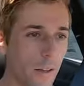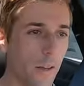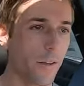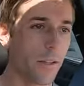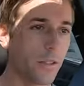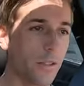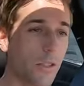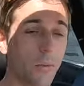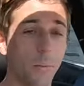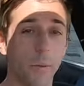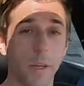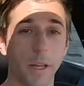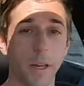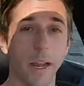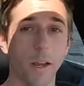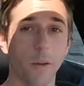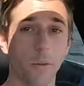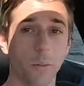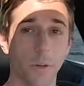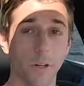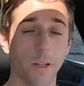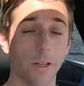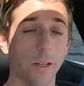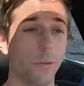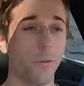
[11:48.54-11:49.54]
This has been a
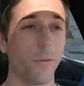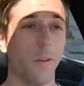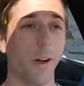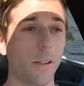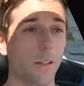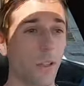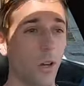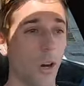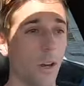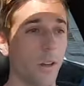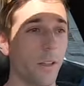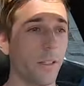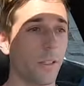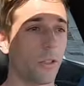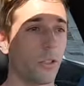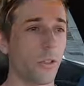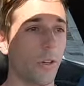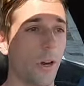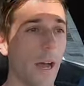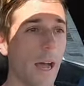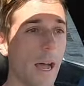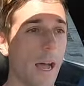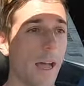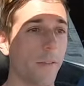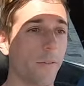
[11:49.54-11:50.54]
really fun car to
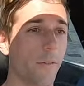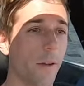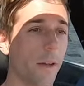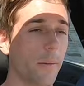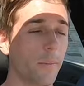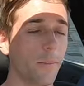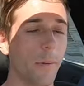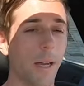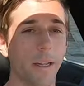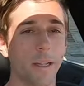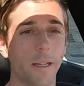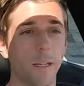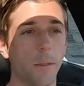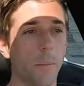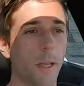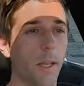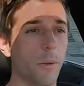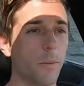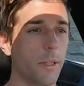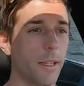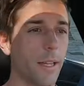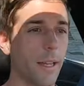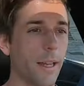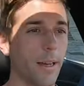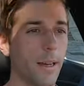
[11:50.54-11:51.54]
drive. I'm not going to be
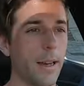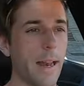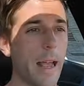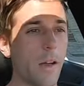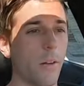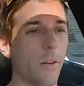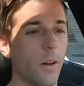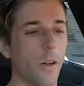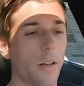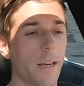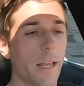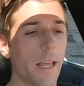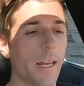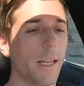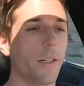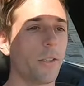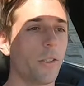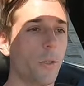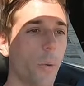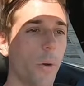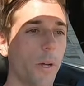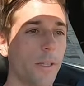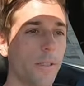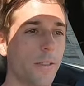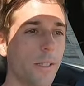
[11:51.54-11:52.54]
able to get it out on any
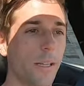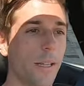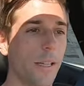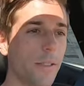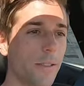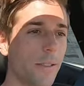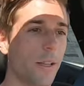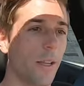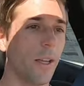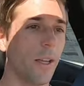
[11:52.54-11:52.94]
twisties,